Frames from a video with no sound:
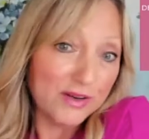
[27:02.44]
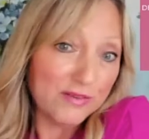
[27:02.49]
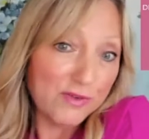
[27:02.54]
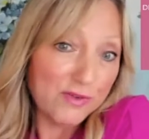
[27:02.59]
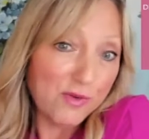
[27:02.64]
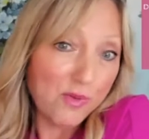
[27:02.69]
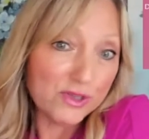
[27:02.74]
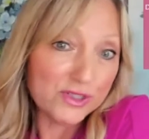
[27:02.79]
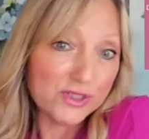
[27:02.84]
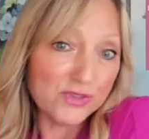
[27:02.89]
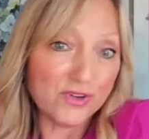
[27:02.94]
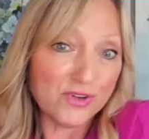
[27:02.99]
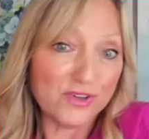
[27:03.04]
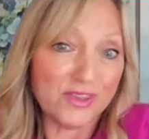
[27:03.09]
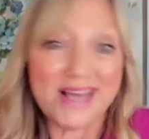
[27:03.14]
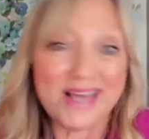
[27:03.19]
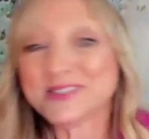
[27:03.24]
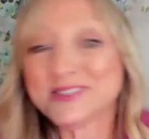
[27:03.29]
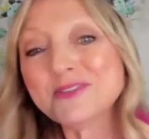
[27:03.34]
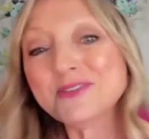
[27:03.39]
course, for that
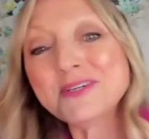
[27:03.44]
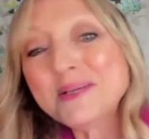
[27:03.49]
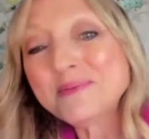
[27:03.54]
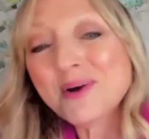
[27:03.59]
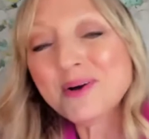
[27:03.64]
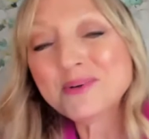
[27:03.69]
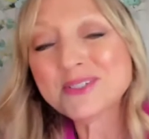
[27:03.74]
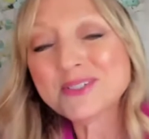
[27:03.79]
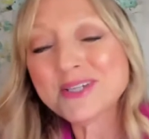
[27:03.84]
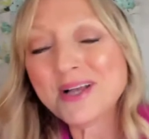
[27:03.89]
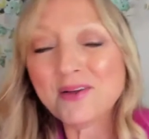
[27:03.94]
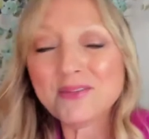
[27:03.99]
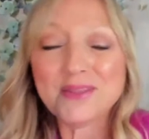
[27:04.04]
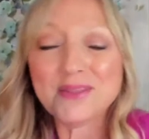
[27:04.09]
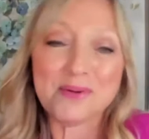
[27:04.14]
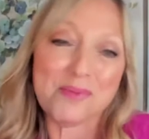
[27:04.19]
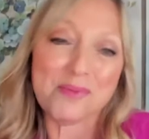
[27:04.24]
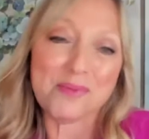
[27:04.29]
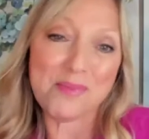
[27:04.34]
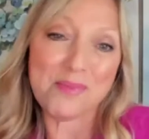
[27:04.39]
dream hotel that
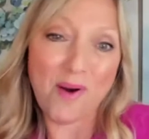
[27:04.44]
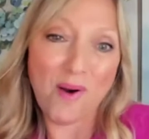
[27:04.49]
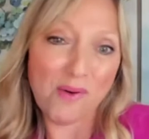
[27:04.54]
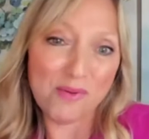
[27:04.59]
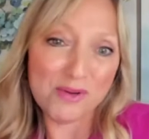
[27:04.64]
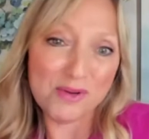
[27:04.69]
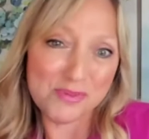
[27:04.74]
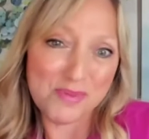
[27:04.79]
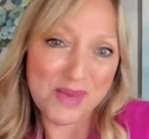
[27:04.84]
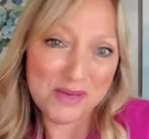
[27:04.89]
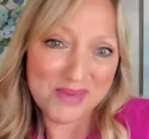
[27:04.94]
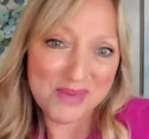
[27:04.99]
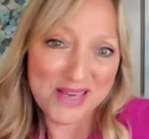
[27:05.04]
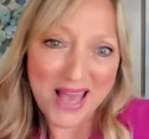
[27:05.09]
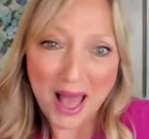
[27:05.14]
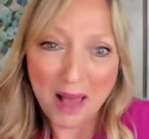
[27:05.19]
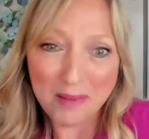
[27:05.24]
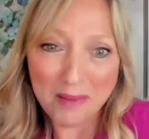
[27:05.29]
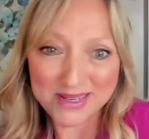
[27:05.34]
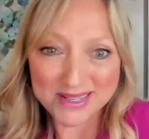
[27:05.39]
will always make me
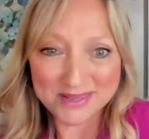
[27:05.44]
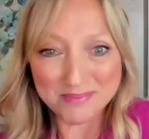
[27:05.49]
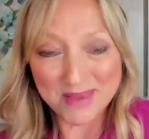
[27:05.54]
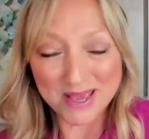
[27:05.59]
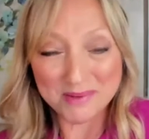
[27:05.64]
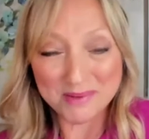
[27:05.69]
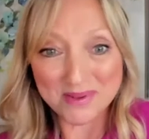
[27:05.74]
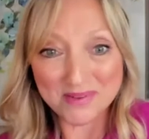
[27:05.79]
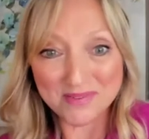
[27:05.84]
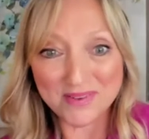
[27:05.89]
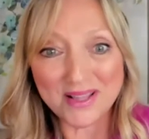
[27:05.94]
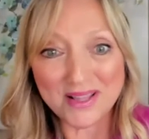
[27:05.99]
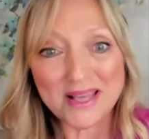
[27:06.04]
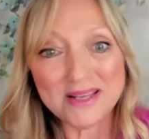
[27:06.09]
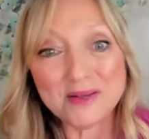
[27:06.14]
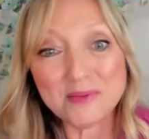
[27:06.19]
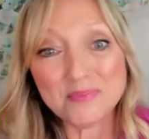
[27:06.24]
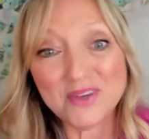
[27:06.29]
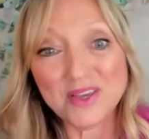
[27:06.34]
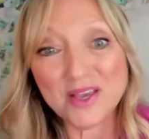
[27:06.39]
happy and make me feel like a
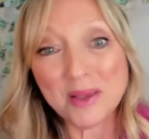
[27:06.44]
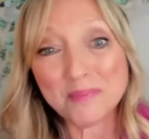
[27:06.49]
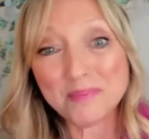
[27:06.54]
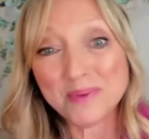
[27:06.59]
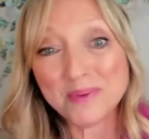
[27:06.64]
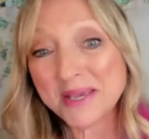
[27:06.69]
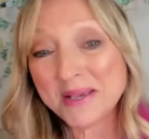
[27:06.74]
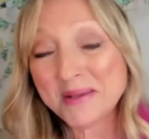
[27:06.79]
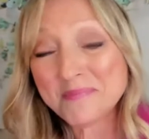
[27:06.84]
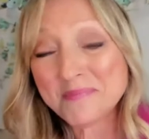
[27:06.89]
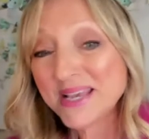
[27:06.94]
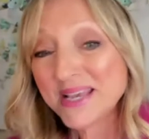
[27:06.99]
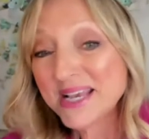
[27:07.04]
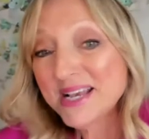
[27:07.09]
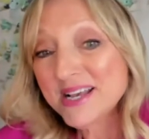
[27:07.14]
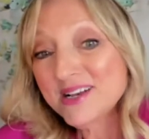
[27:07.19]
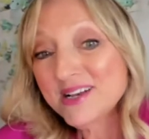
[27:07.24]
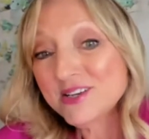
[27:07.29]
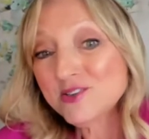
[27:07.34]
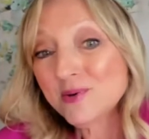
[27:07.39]
VIP.
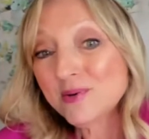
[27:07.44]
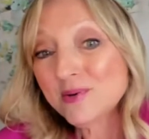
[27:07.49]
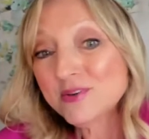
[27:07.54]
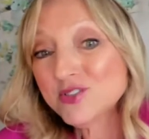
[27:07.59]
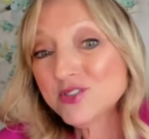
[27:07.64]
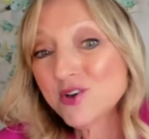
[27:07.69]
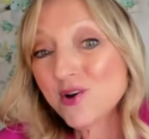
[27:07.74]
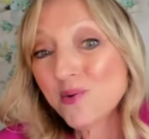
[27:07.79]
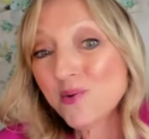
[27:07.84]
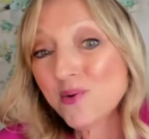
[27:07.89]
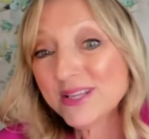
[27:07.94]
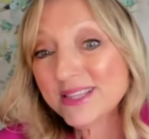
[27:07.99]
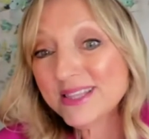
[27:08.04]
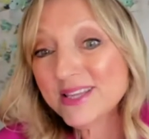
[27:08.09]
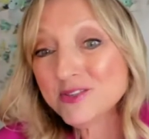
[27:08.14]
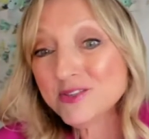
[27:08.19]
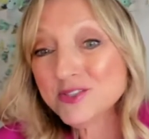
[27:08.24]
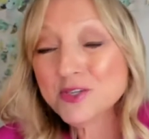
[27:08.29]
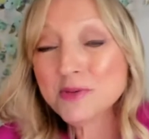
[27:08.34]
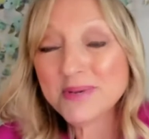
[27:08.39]
So there's
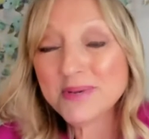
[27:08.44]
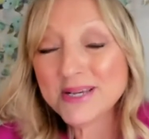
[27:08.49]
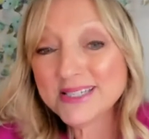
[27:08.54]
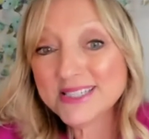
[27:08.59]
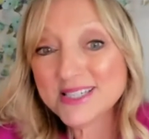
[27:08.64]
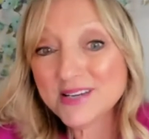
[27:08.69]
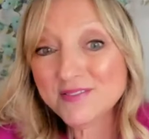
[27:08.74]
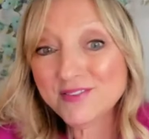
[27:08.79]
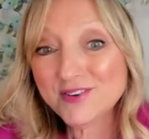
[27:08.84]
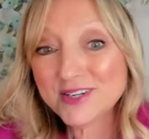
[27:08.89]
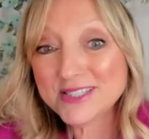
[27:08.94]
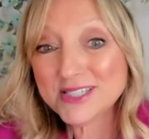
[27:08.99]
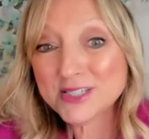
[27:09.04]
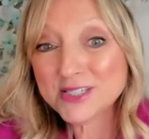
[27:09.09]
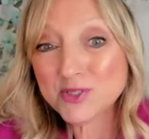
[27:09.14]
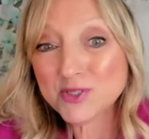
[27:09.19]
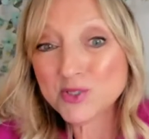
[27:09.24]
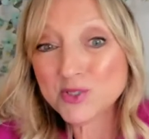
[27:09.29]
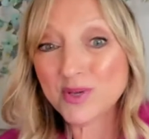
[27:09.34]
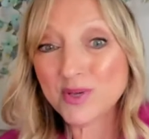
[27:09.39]
a big difference
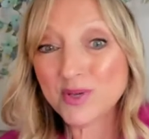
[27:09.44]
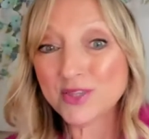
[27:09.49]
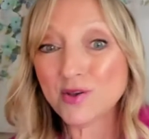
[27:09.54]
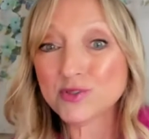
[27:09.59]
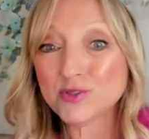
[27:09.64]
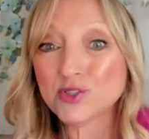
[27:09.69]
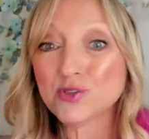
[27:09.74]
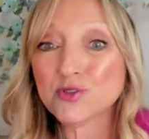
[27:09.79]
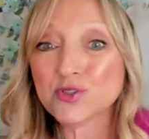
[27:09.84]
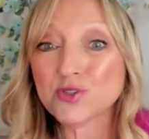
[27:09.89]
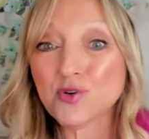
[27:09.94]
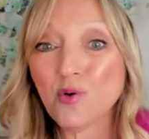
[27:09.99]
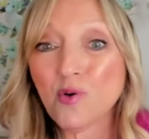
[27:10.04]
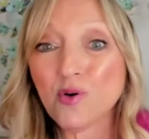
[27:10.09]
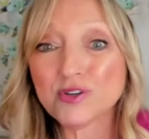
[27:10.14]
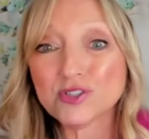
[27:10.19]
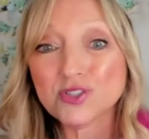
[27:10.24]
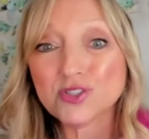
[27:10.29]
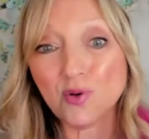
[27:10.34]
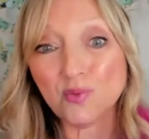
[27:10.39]
between those two scores.
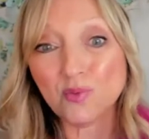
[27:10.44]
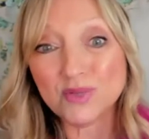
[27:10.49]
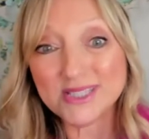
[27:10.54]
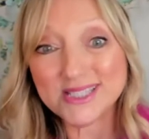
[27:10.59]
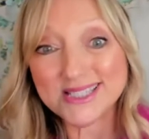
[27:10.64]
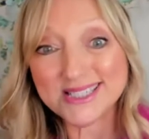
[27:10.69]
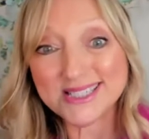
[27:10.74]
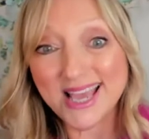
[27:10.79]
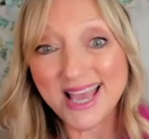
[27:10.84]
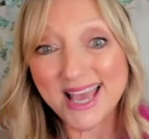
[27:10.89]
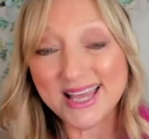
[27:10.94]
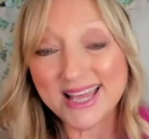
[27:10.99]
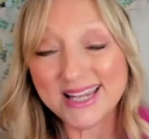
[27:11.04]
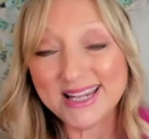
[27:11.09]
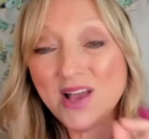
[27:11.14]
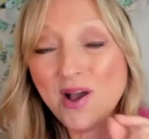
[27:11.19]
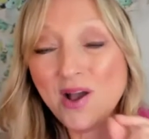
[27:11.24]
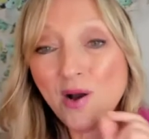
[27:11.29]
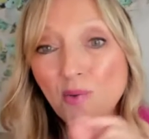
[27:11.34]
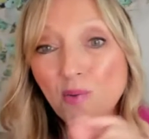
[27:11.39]
So instead,
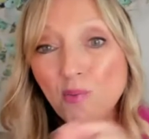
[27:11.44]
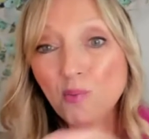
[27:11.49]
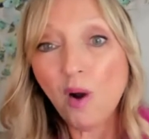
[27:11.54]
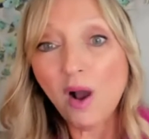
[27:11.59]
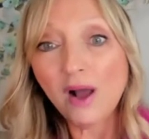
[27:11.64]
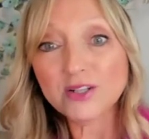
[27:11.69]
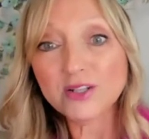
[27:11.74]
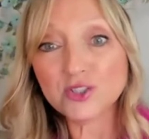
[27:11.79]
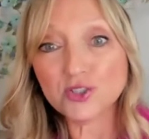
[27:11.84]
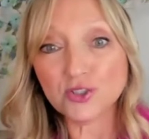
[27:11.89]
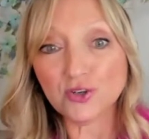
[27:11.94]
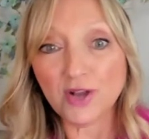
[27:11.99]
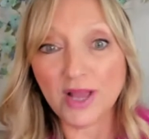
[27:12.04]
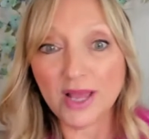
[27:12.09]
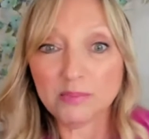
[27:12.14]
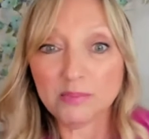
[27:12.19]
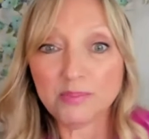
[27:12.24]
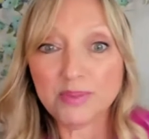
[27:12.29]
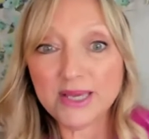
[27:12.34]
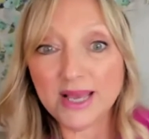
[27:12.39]
watch your
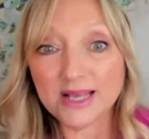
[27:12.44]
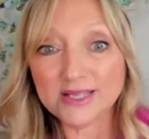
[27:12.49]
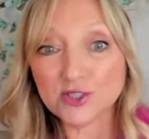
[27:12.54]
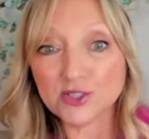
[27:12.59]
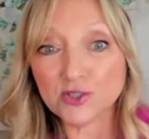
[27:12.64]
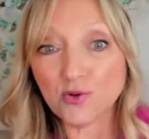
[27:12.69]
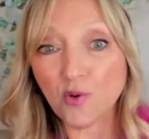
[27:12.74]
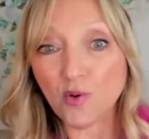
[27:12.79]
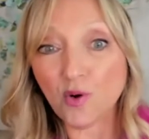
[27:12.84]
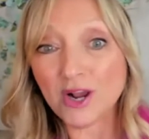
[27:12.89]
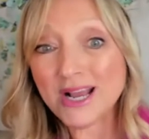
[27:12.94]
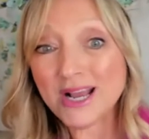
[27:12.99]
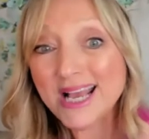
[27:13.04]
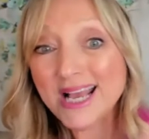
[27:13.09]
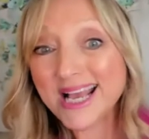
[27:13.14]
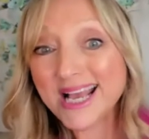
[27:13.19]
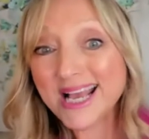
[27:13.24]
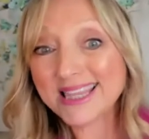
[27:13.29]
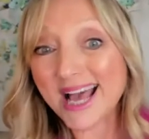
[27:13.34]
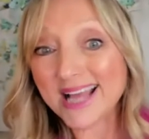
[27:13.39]
NPS score.
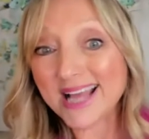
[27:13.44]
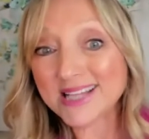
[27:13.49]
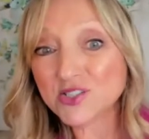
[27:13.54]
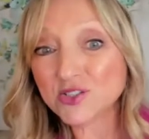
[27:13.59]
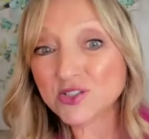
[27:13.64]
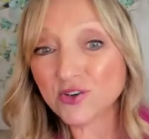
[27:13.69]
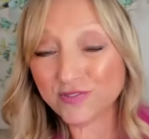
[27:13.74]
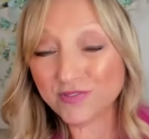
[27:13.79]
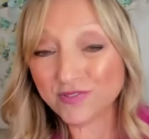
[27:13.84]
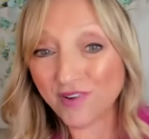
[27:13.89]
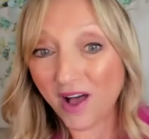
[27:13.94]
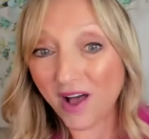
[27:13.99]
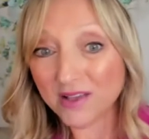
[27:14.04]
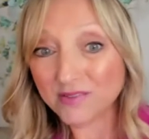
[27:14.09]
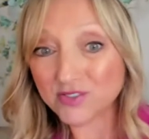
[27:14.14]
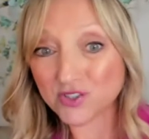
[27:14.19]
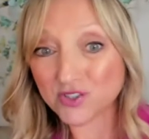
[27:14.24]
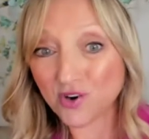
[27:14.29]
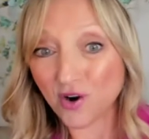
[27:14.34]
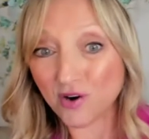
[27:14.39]
That's your
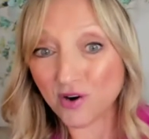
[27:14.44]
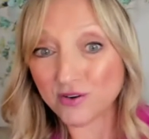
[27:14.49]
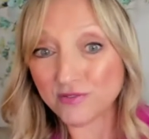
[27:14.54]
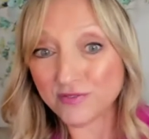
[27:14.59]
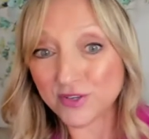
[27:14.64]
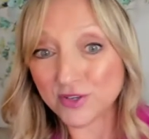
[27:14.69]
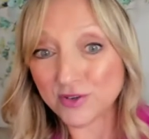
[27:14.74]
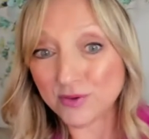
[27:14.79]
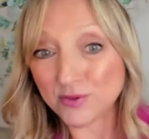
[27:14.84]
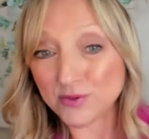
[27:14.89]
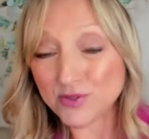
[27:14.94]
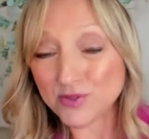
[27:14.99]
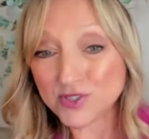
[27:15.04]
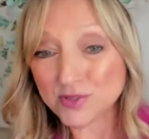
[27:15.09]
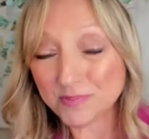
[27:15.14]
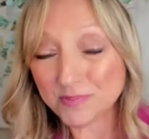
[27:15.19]
5-star reviews,